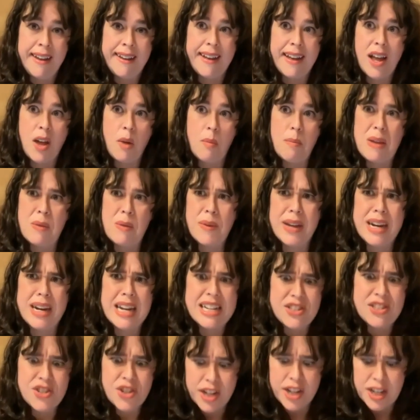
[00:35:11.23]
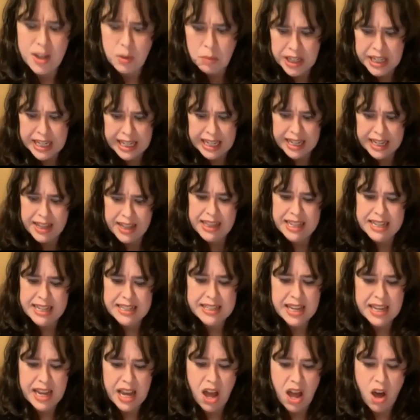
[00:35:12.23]
And when I started working on
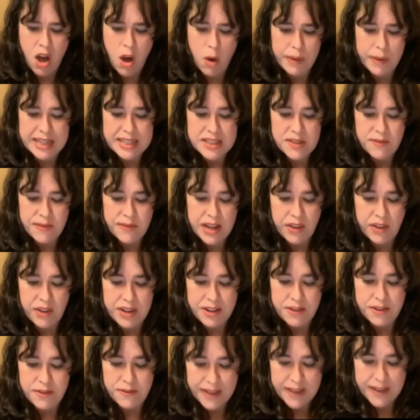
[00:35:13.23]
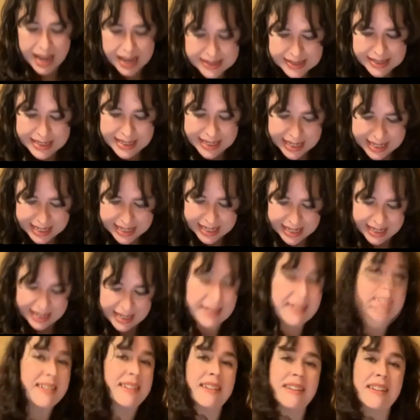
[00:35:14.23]
this, I always found it
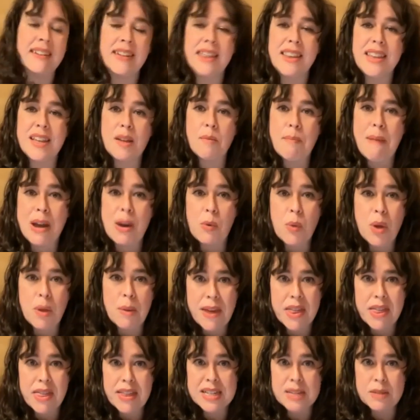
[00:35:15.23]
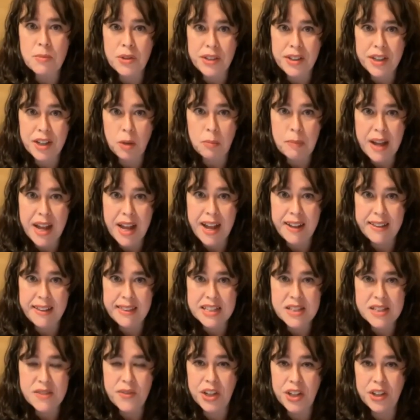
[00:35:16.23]
fascinating that Manuel Vázquez Montalbán,
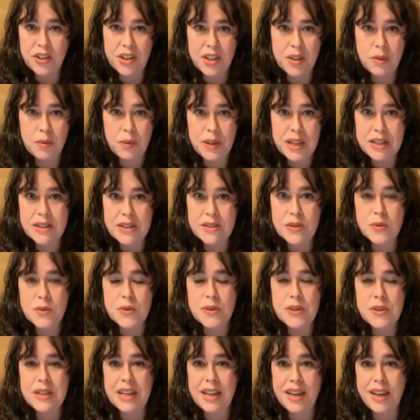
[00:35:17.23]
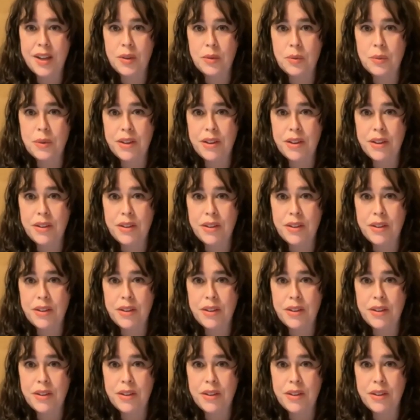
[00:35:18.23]
this figure that we associate with,